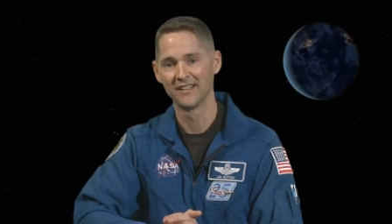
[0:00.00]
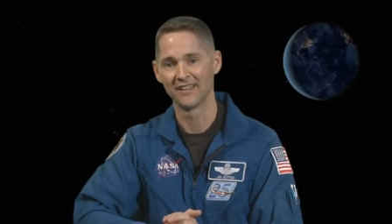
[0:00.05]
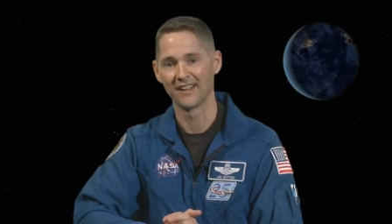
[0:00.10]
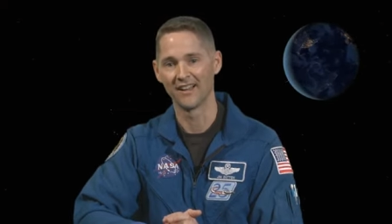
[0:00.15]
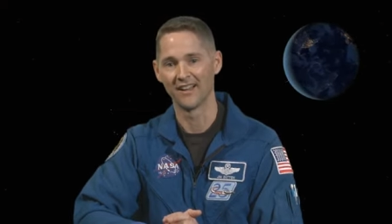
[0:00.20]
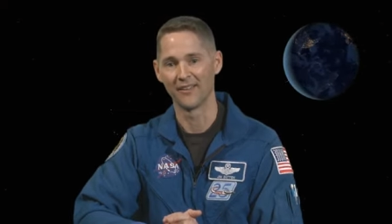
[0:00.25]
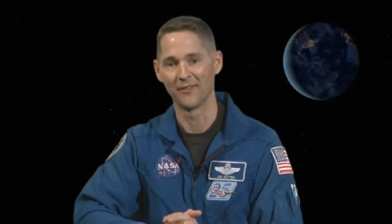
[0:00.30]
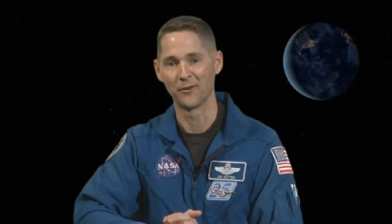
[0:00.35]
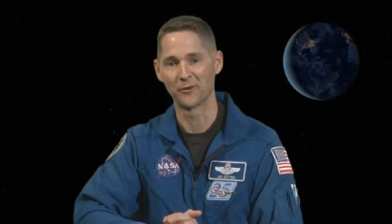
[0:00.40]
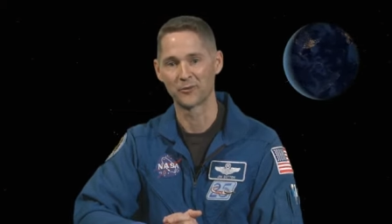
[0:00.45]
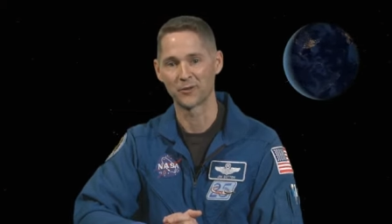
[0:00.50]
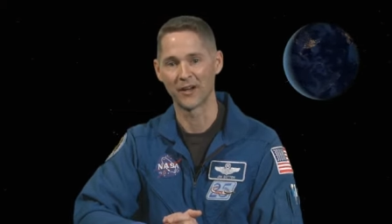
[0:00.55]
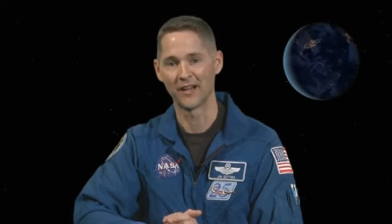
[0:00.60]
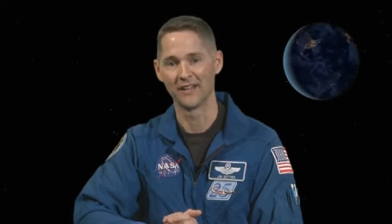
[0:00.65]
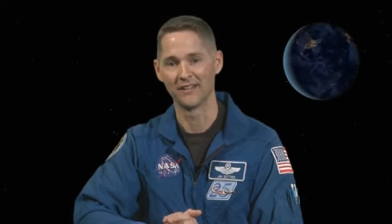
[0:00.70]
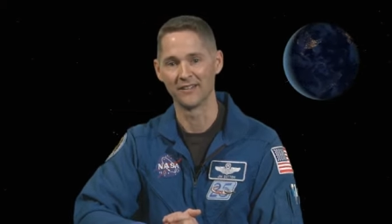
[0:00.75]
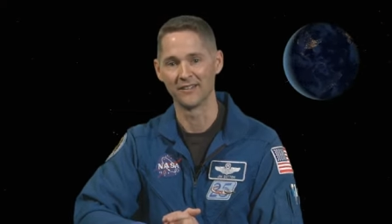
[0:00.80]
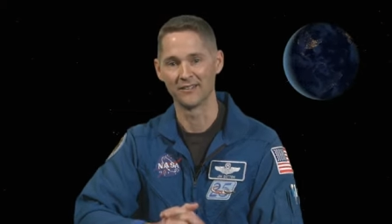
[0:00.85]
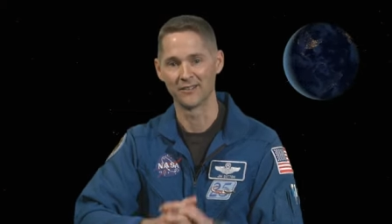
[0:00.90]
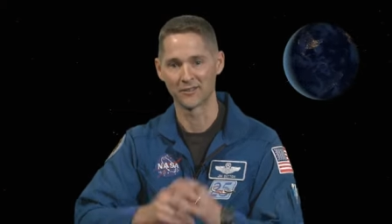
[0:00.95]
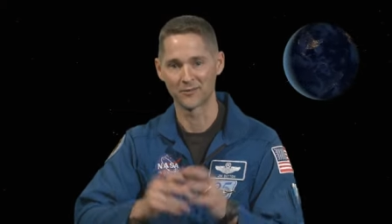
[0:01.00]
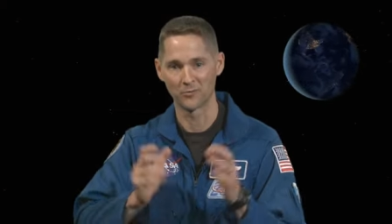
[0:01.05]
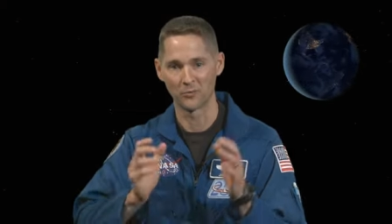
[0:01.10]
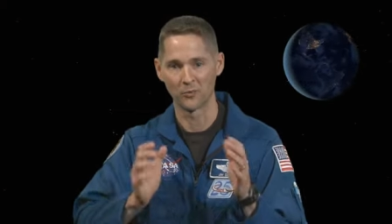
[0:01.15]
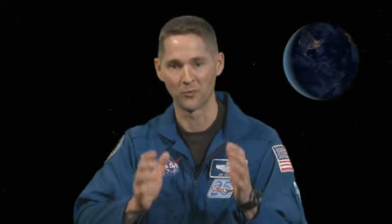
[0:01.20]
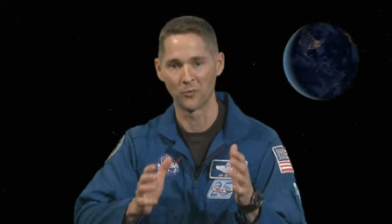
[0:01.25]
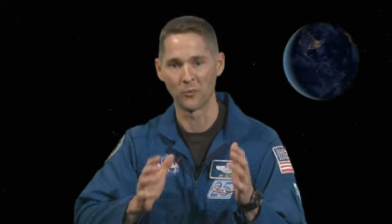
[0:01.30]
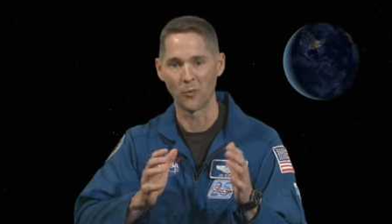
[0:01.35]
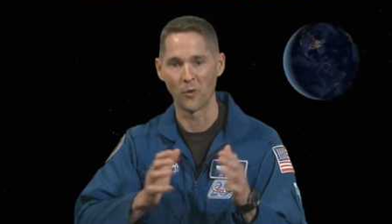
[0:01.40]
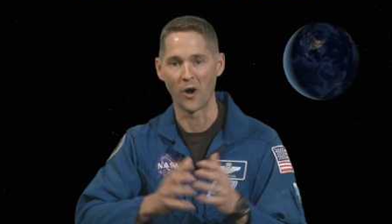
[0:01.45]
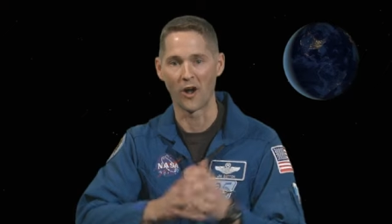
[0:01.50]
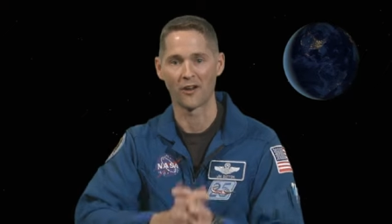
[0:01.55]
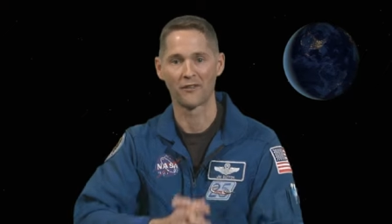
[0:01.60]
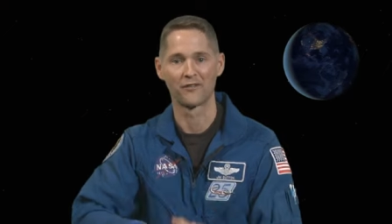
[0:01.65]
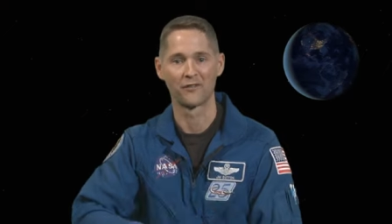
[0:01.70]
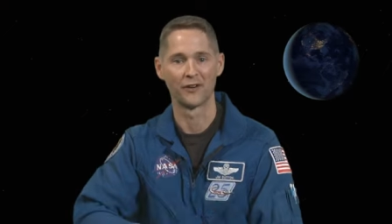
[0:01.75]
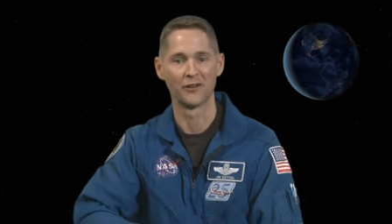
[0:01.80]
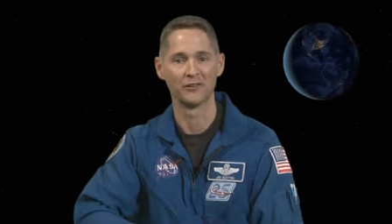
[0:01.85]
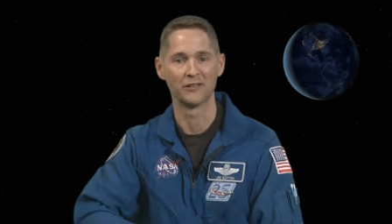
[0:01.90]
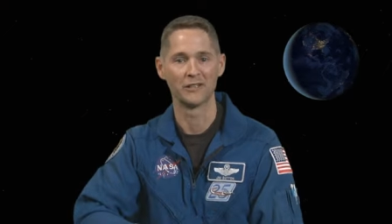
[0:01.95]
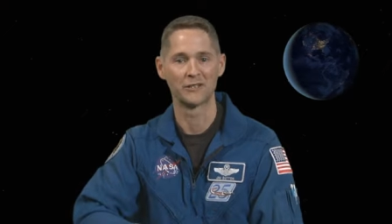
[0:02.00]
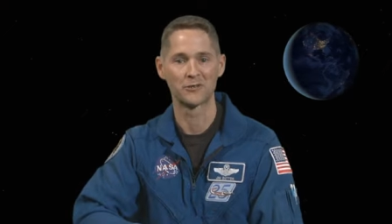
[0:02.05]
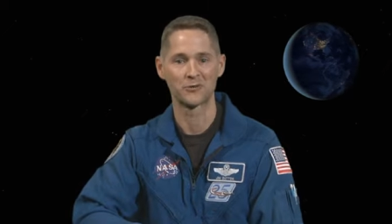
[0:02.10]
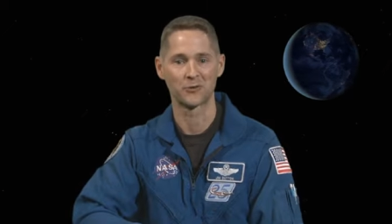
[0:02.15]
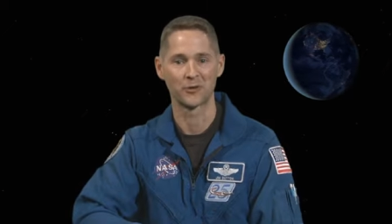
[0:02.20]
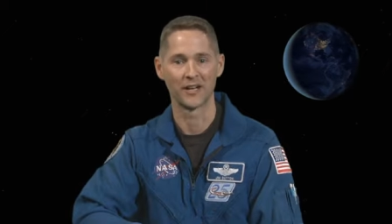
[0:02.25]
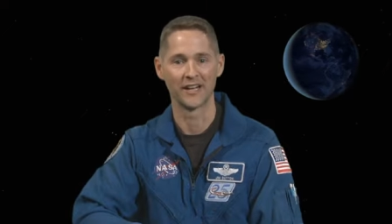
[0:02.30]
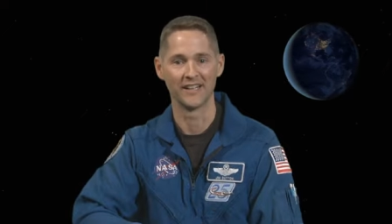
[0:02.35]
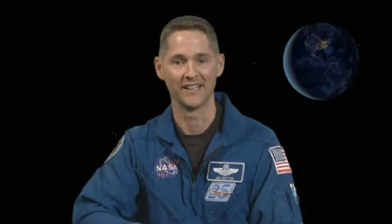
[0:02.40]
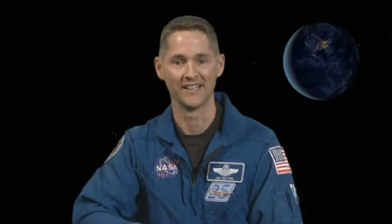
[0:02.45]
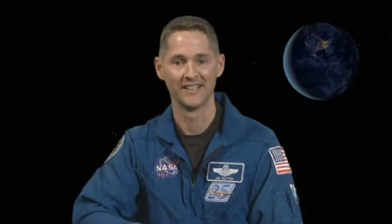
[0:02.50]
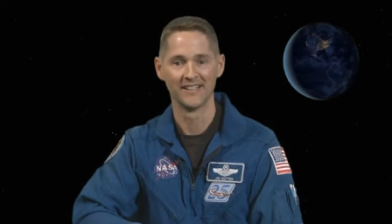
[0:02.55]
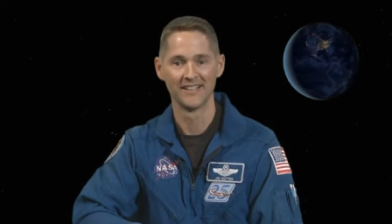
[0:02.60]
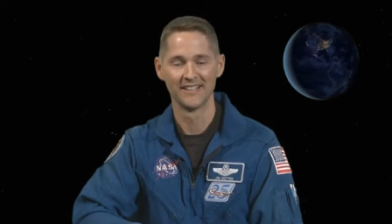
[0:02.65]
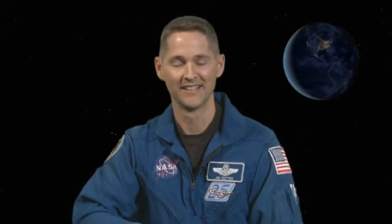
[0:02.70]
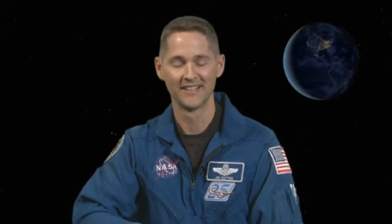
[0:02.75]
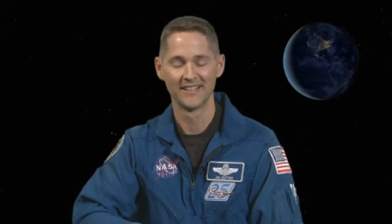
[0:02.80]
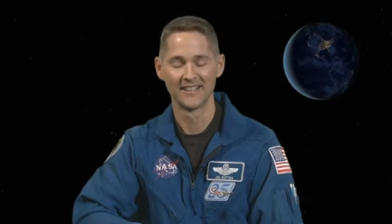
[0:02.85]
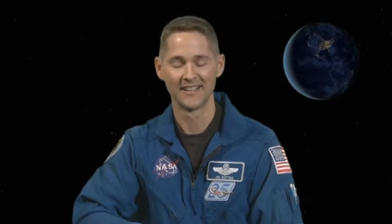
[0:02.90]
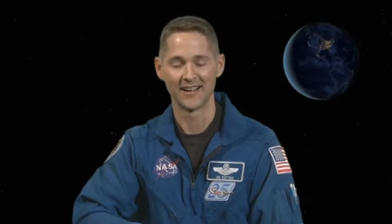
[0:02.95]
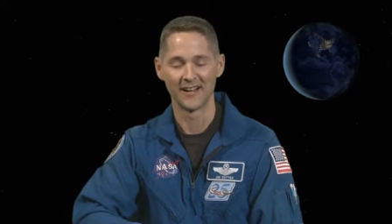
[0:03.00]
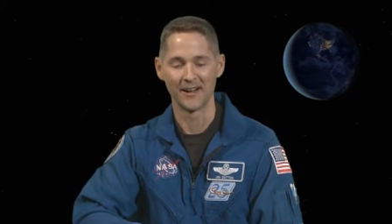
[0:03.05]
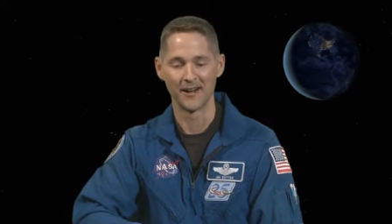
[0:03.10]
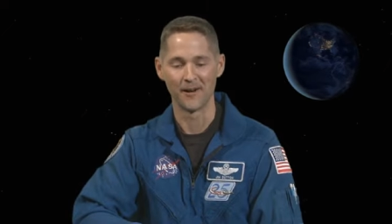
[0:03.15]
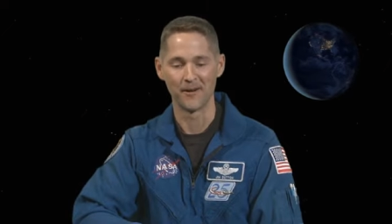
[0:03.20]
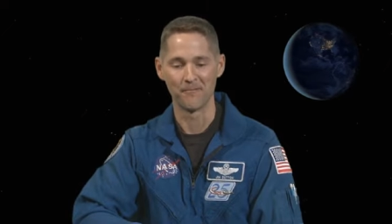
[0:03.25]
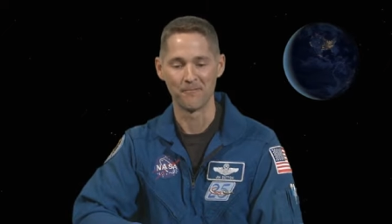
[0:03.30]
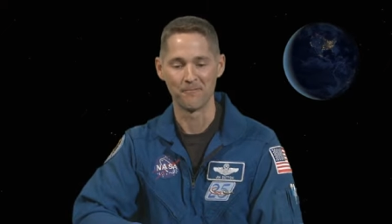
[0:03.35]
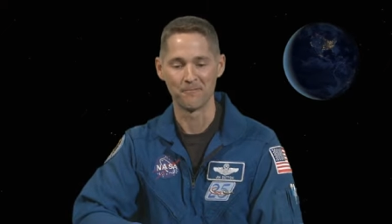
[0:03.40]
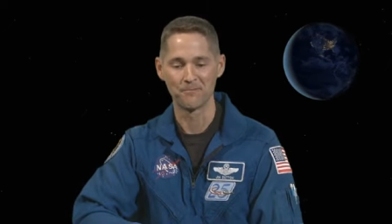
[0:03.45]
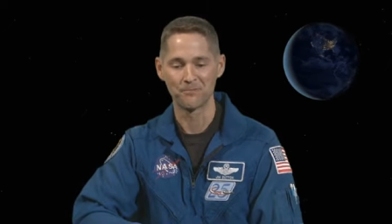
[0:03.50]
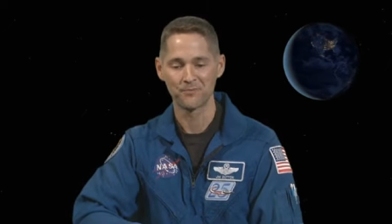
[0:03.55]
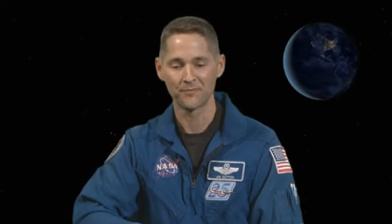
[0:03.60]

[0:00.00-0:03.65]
uh, they're trying to just walk fairly straight. Um,